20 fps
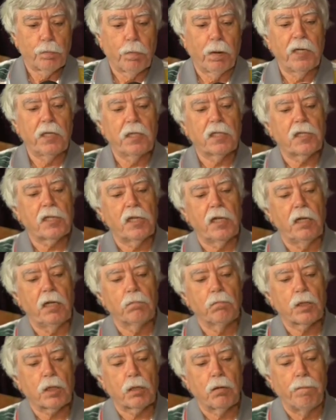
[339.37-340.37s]
But he
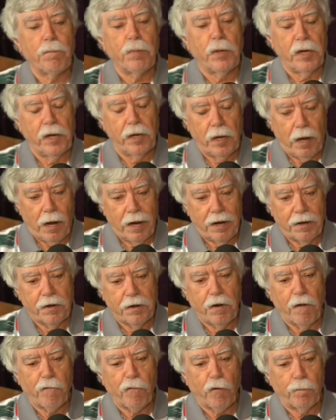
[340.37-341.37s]
seems to be a
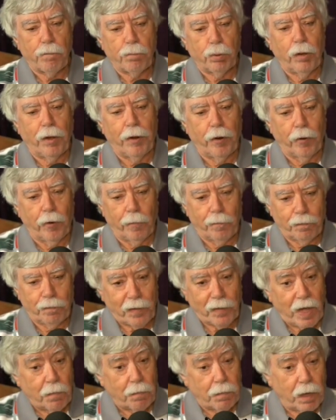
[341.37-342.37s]
different player
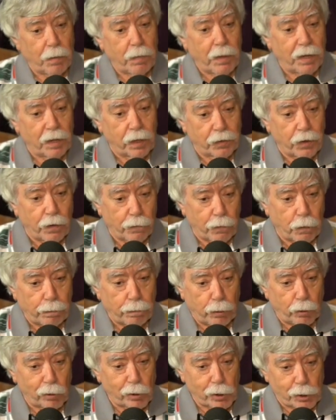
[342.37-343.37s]
and maybe a different
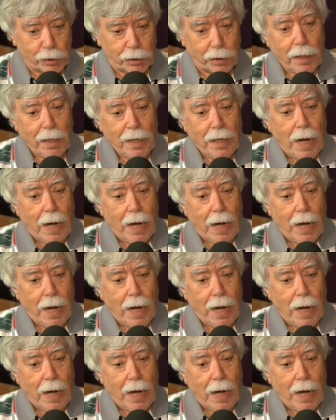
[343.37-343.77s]
person.